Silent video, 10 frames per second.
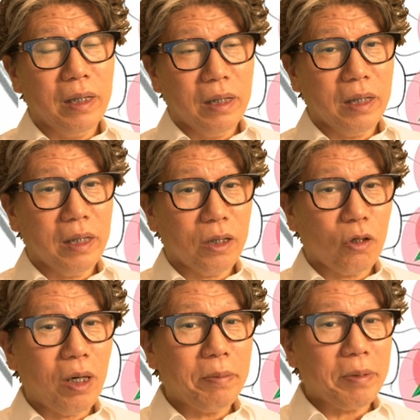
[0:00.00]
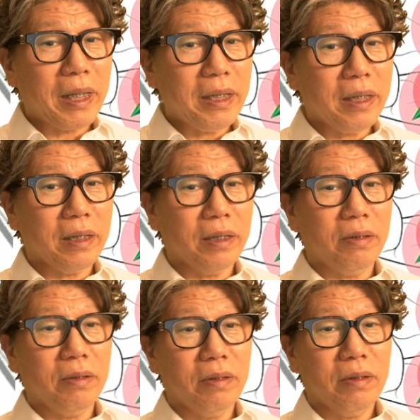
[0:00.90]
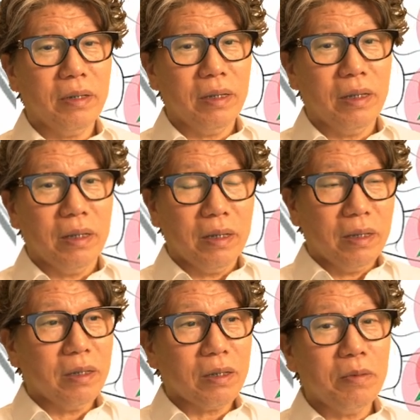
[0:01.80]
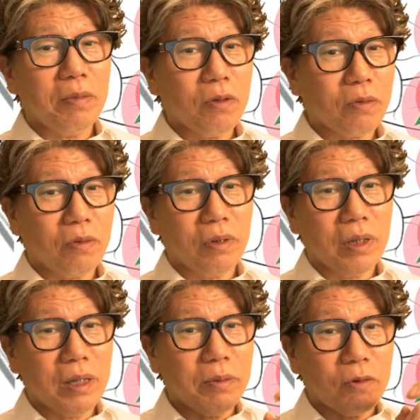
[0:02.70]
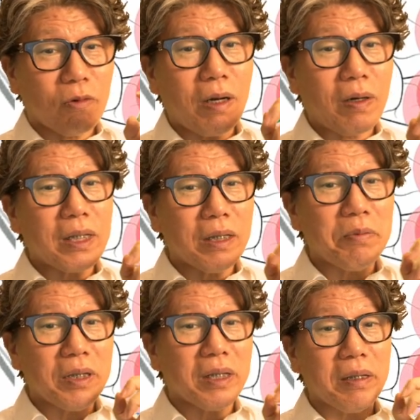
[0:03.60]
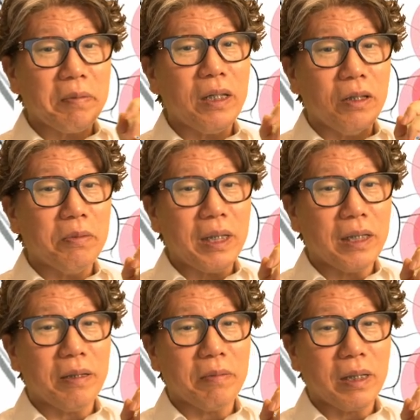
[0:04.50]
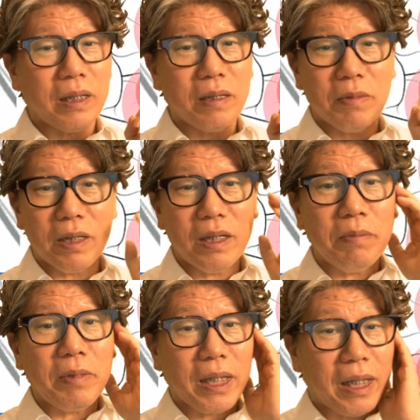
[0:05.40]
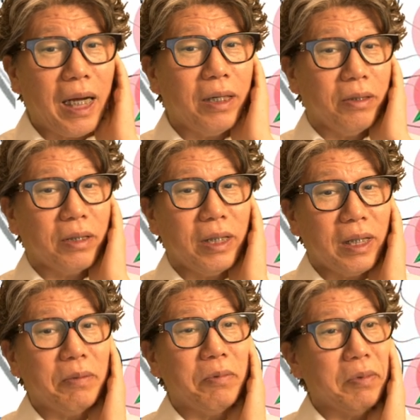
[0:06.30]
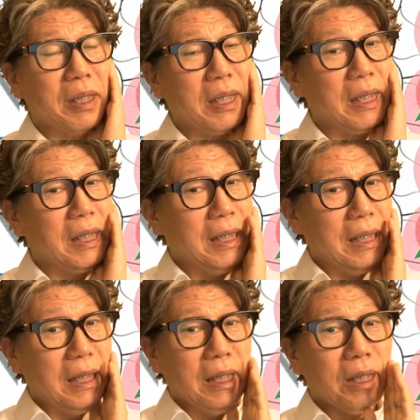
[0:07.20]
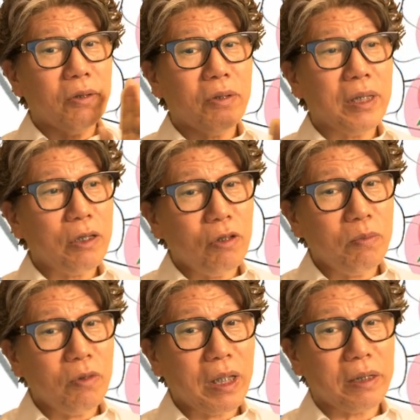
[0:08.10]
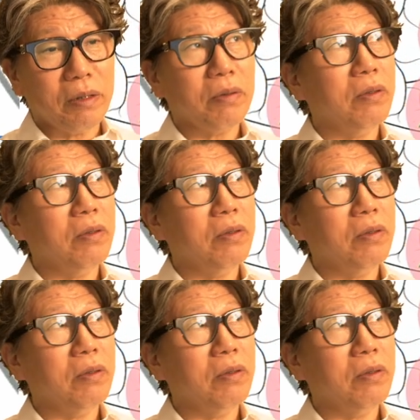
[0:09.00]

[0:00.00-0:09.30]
the mouth for biting. Thus, when biting hard becomes difficult, most TMJ conditions improve. In my experience as well,